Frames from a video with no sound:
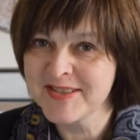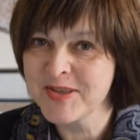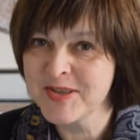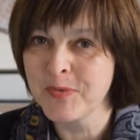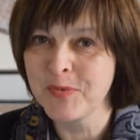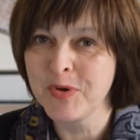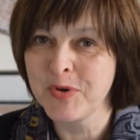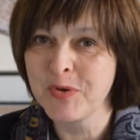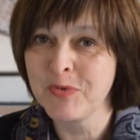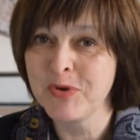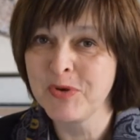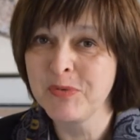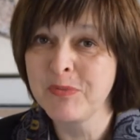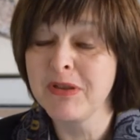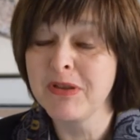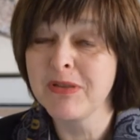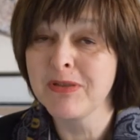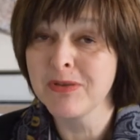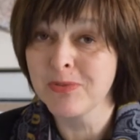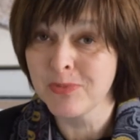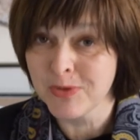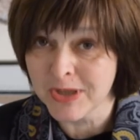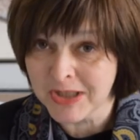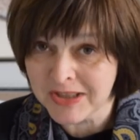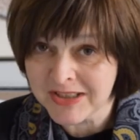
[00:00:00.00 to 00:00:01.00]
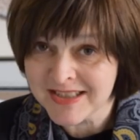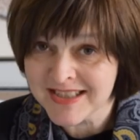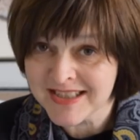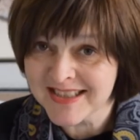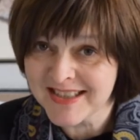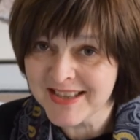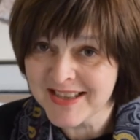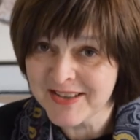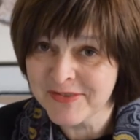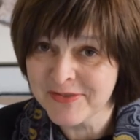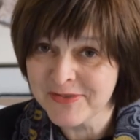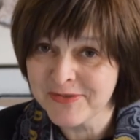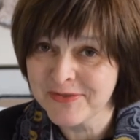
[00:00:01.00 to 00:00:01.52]
so we would be thrilled
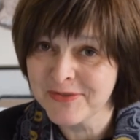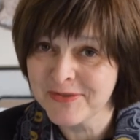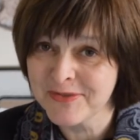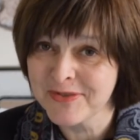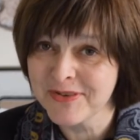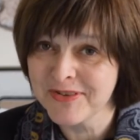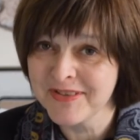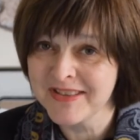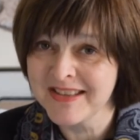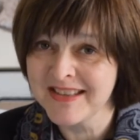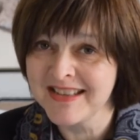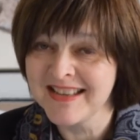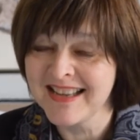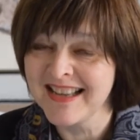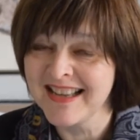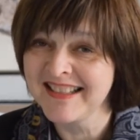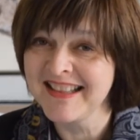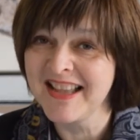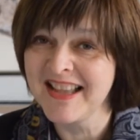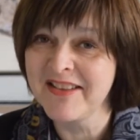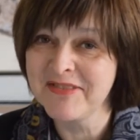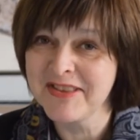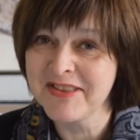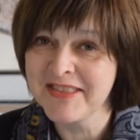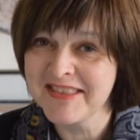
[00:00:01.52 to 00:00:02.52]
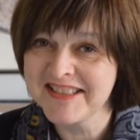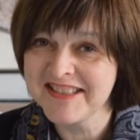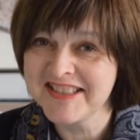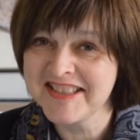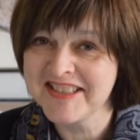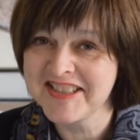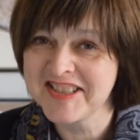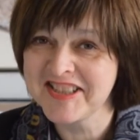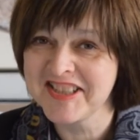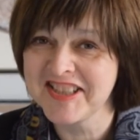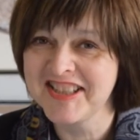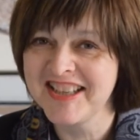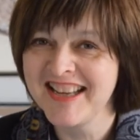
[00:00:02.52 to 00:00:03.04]
if for the 11th
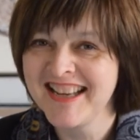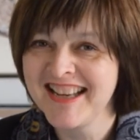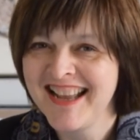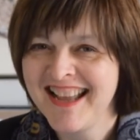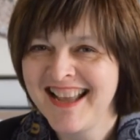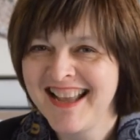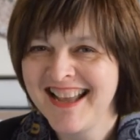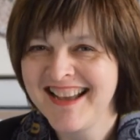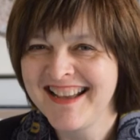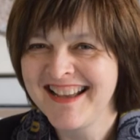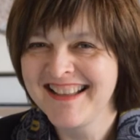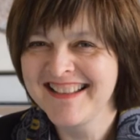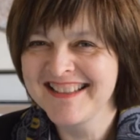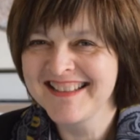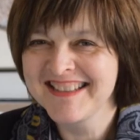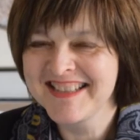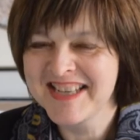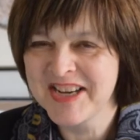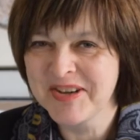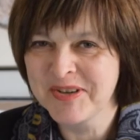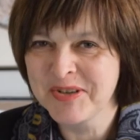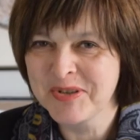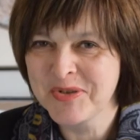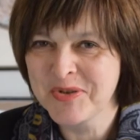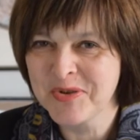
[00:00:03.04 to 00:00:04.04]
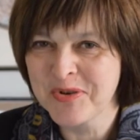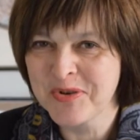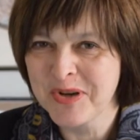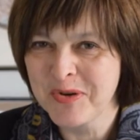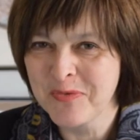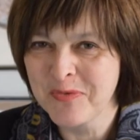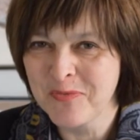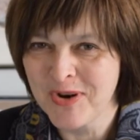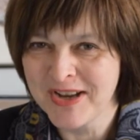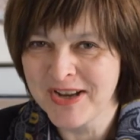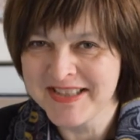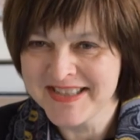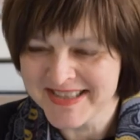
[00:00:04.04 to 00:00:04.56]
edition uh, the territory
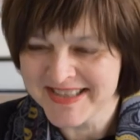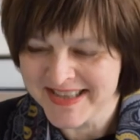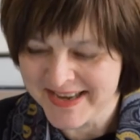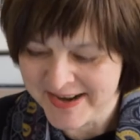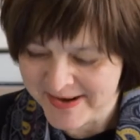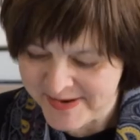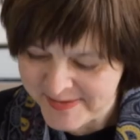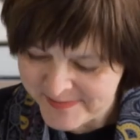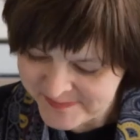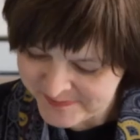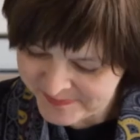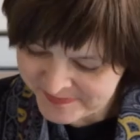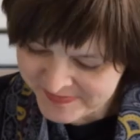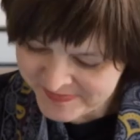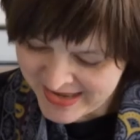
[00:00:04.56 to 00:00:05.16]
was there.